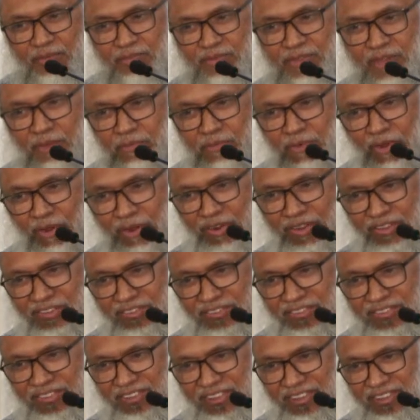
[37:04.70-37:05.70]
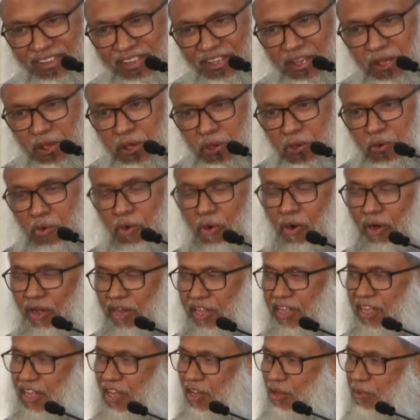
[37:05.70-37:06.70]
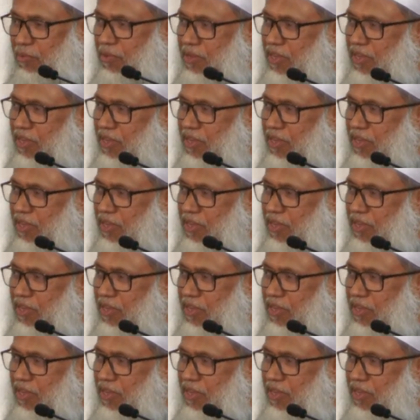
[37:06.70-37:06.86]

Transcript: some knowledge or he will be